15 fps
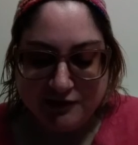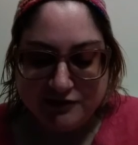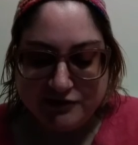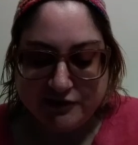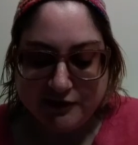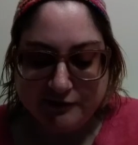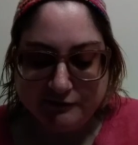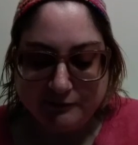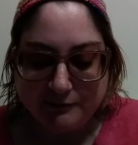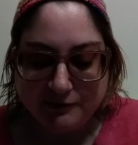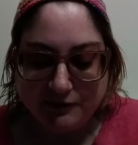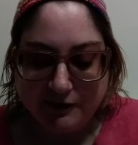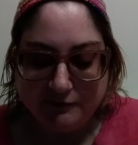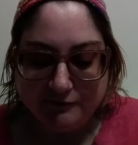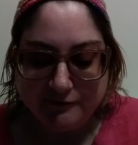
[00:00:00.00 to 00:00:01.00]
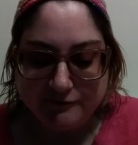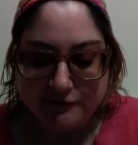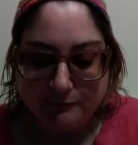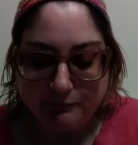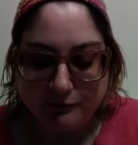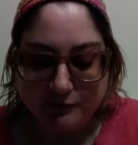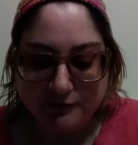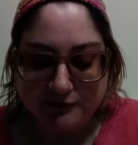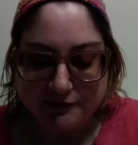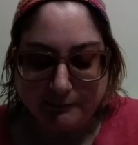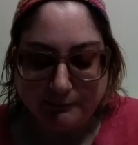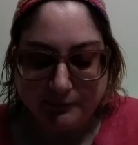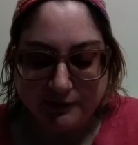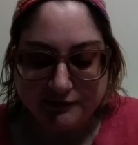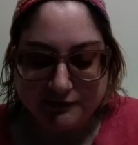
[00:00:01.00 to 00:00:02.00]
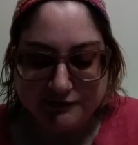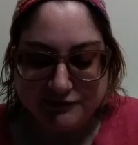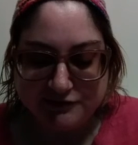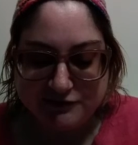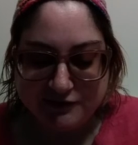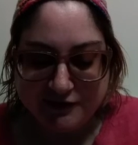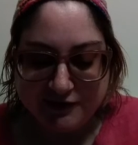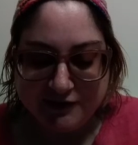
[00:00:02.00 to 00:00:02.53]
She from a life of support and abundance,